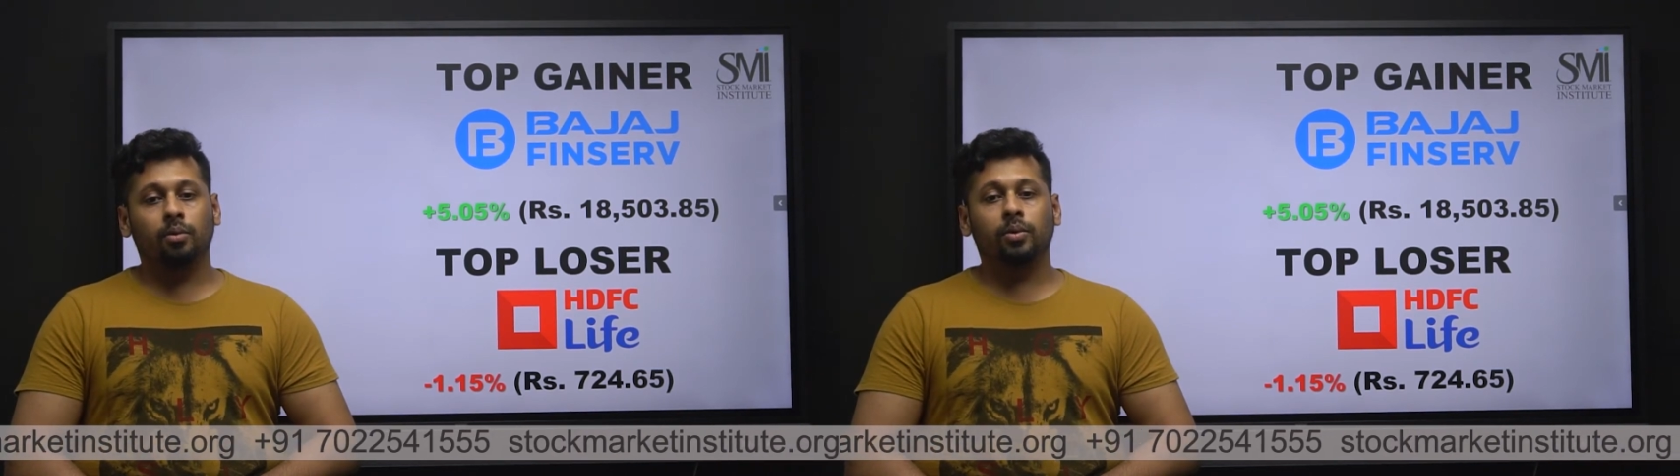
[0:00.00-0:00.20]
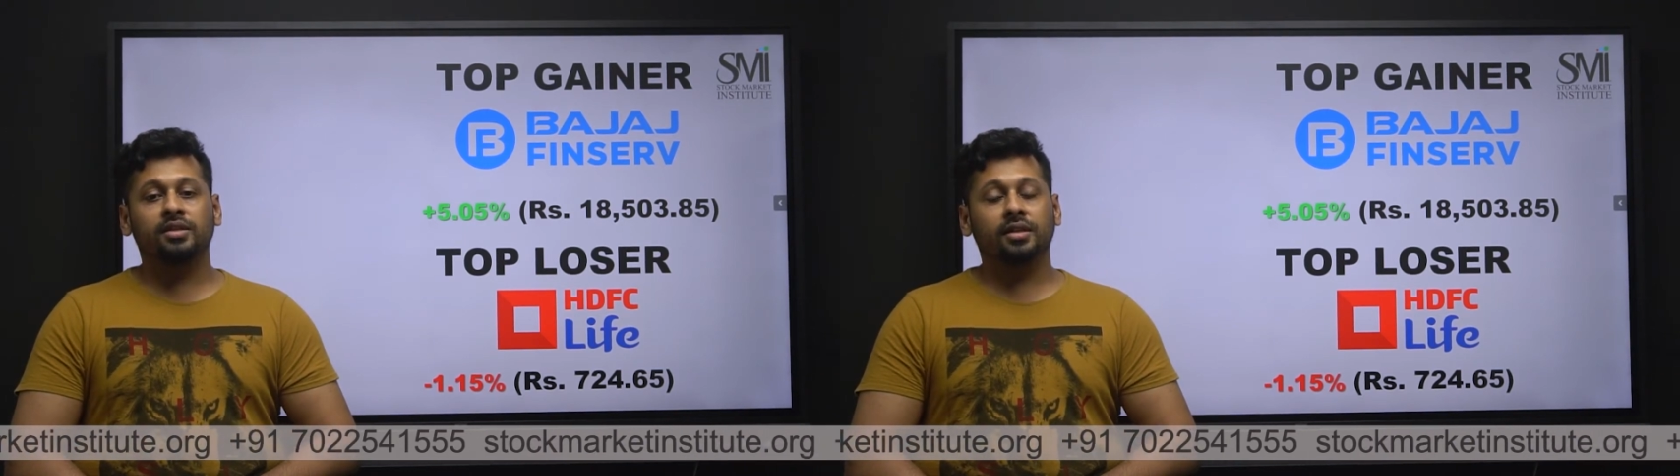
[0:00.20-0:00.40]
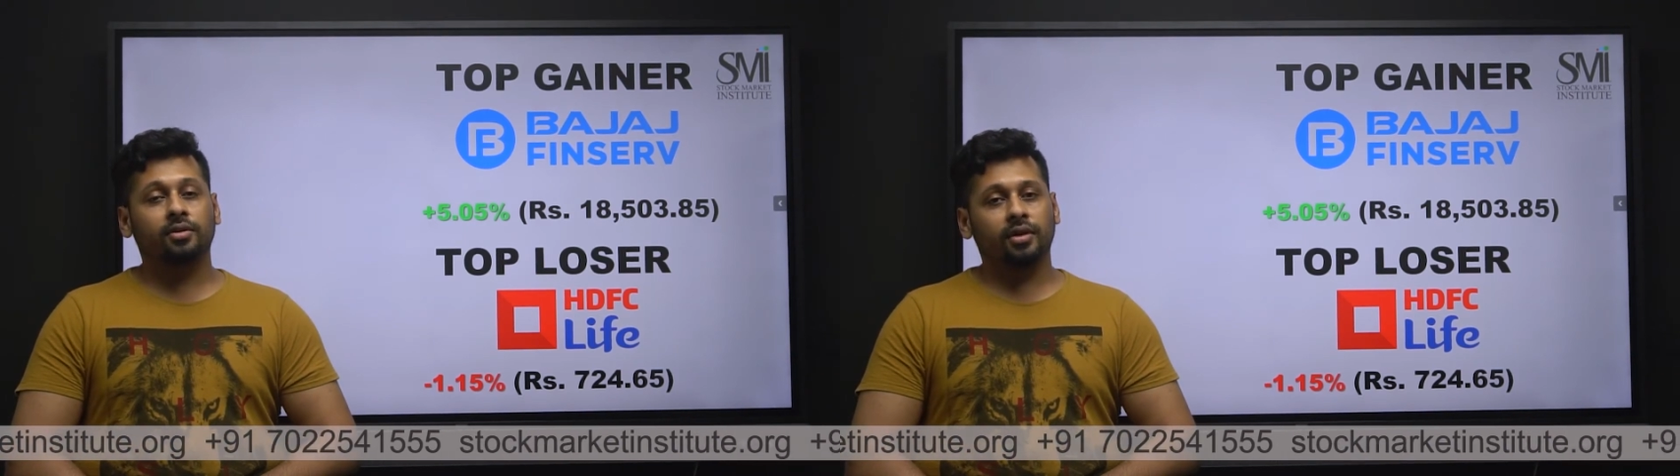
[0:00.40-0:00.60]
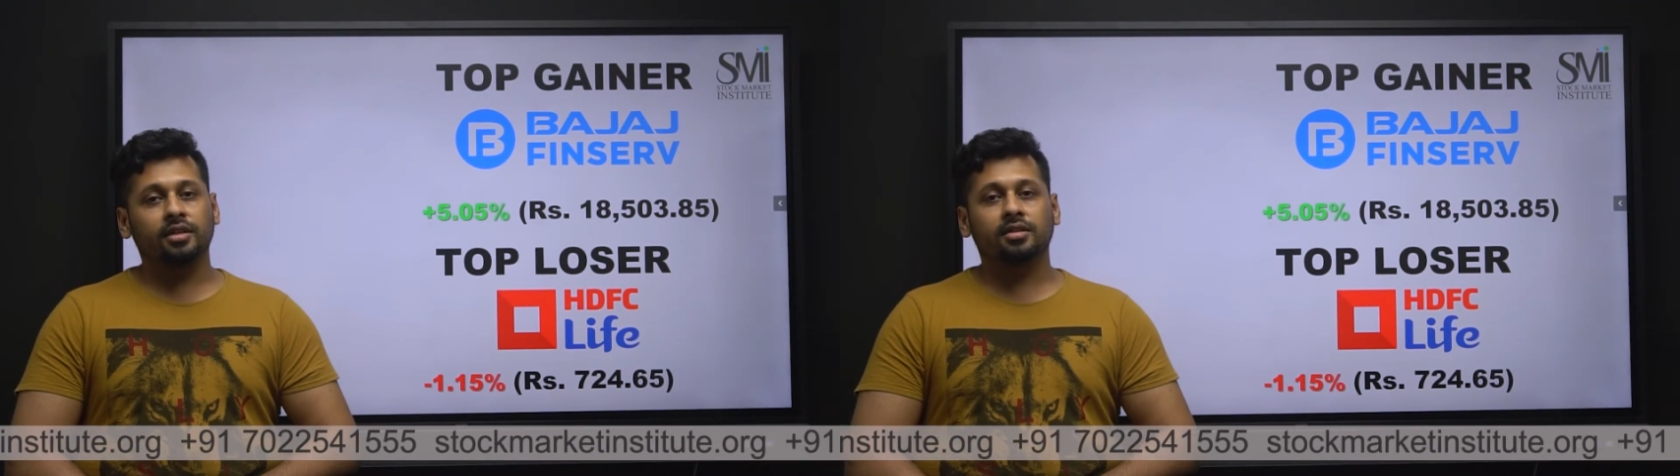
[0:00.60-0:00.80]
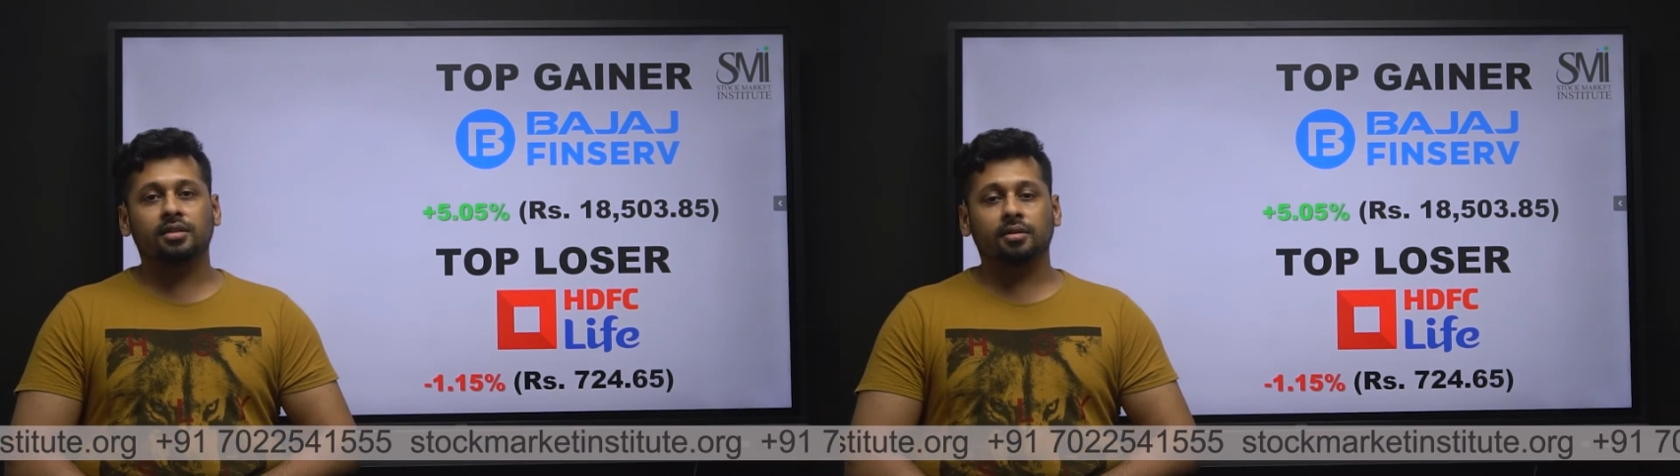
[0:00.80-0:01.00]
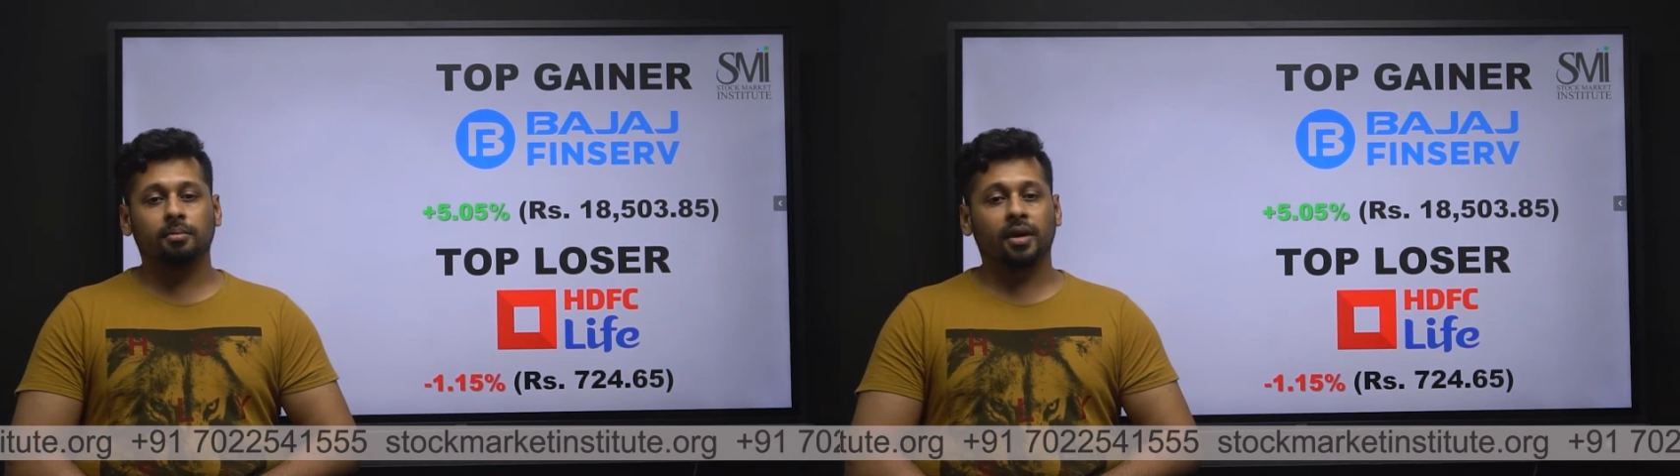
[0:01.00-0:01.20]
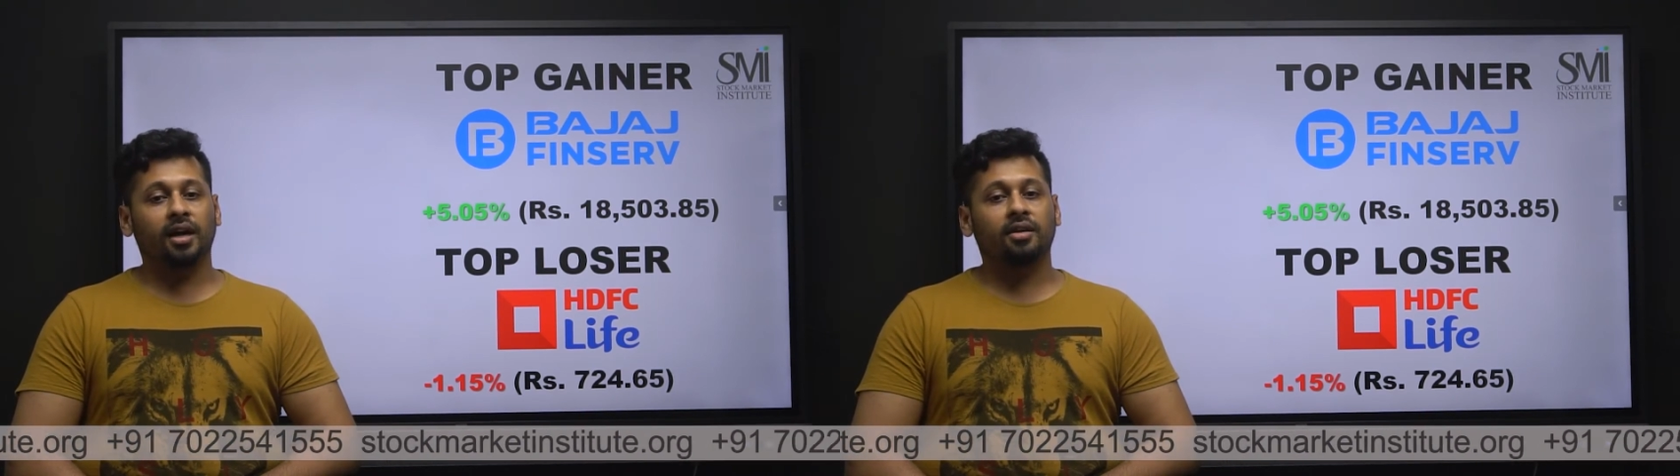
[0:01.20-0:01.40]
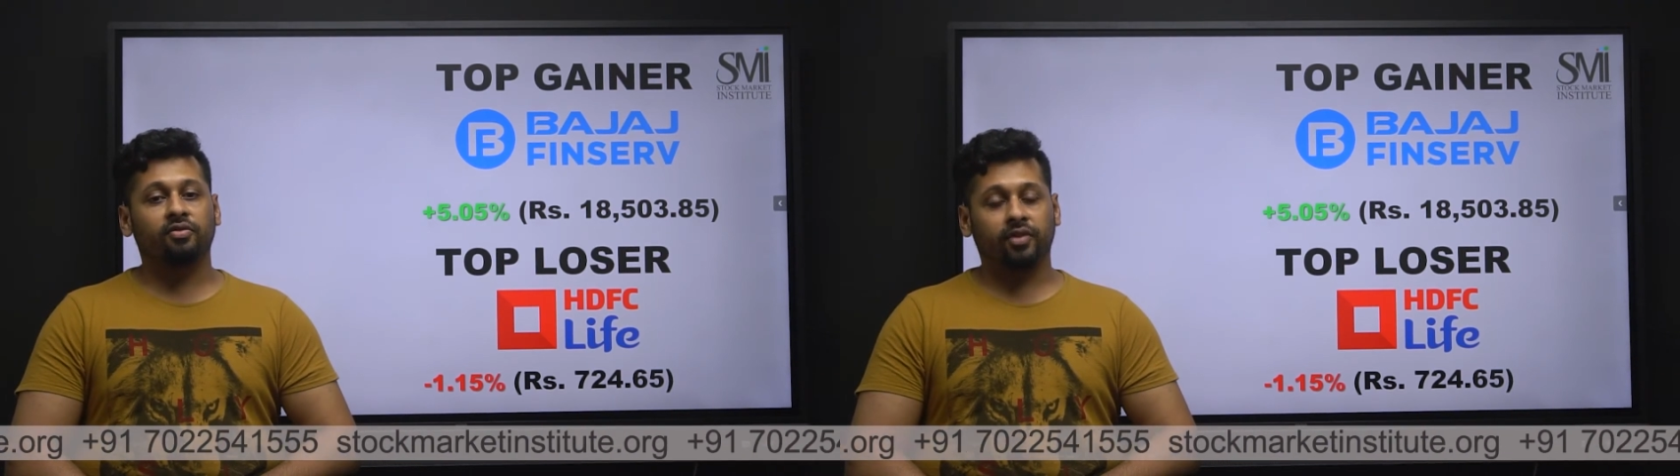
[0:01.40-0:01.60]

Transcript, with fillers: which increased by